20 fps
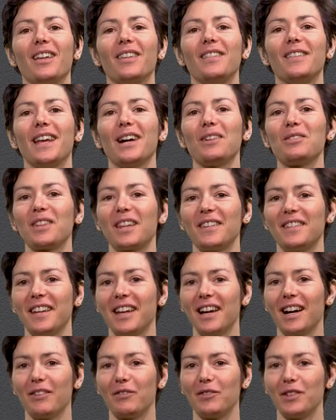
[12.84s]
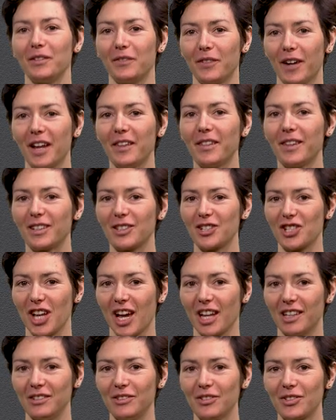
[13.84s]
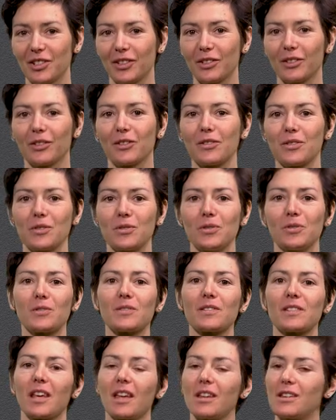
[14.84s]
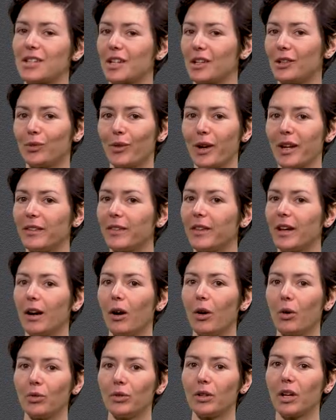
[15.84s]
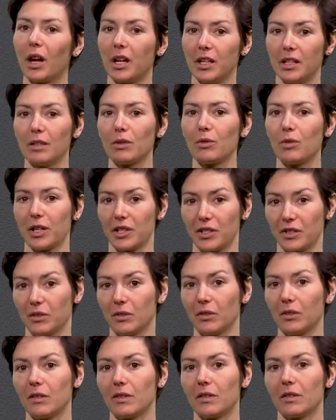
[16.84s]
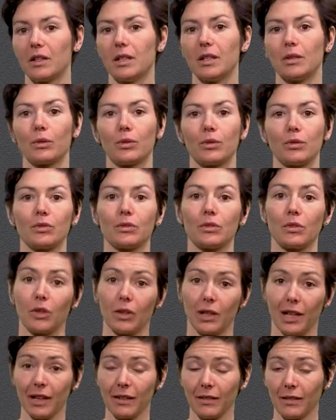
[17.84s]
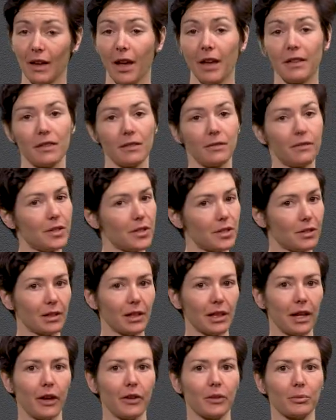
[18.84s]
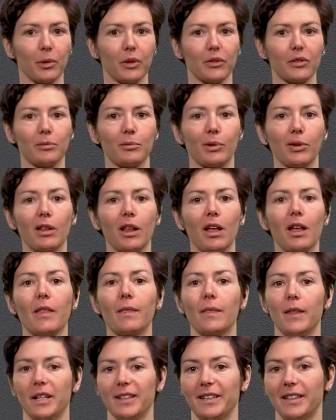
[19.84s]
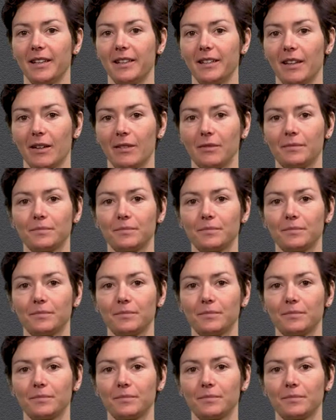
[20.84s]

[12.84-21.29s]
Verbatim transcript: Now that they have defined their challenge, students can generate their own guiding questions in order to collect, as efficiently as possible, their data.